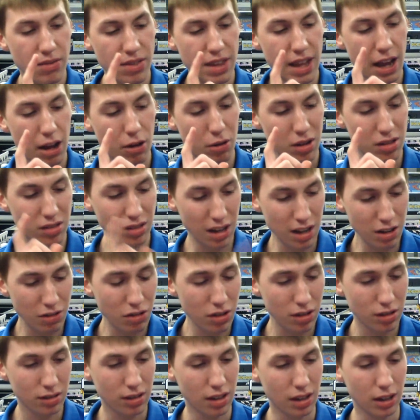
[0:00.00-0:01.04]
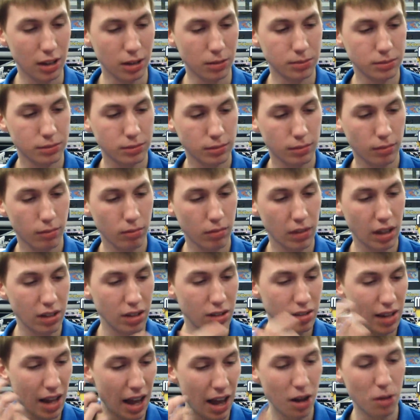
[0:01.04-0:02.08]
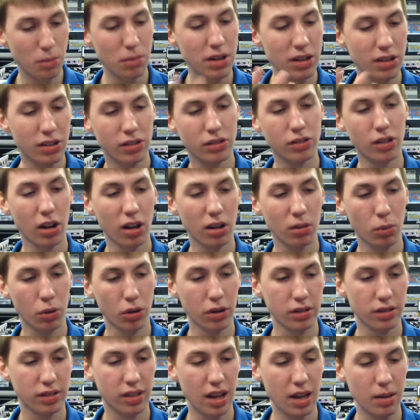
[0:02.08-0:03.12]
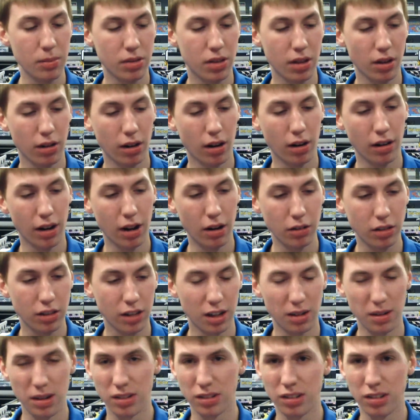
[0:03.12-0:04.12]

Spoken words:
Now, it's interesting just how many Star Wars games there are out there.